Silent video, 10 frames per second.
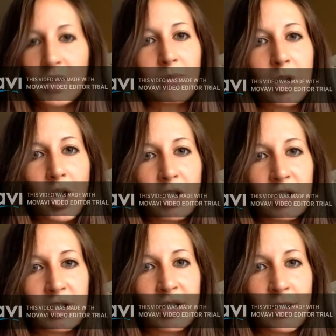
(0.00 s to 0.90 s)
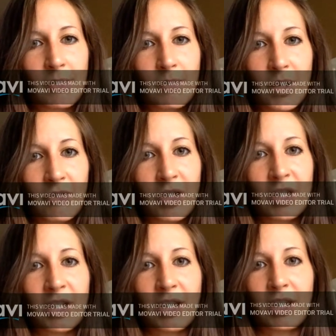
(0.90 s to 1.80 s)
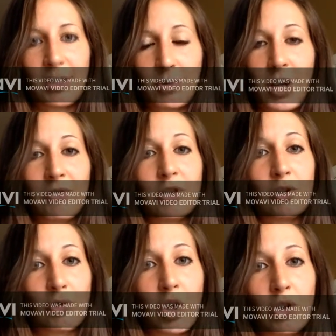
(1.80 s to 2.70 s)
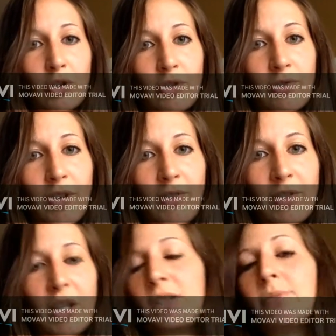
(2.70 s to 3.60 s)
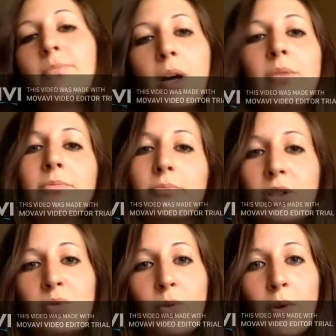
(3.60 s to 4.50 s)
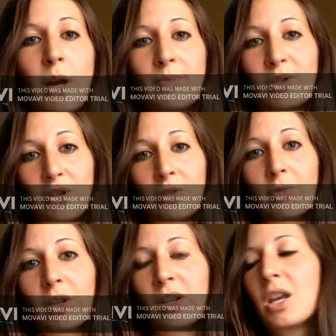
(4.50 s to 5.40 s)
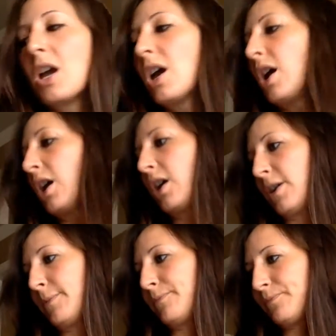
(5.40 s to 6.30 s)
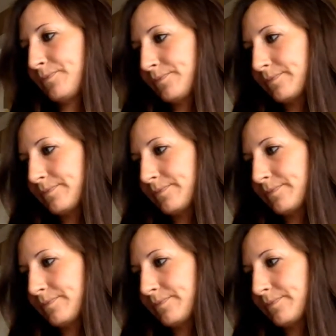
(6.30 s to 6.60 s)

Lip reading: give me all the same benefits, I think I'm going to have to do longer than 5 days, but that's what I'm starting with. Um,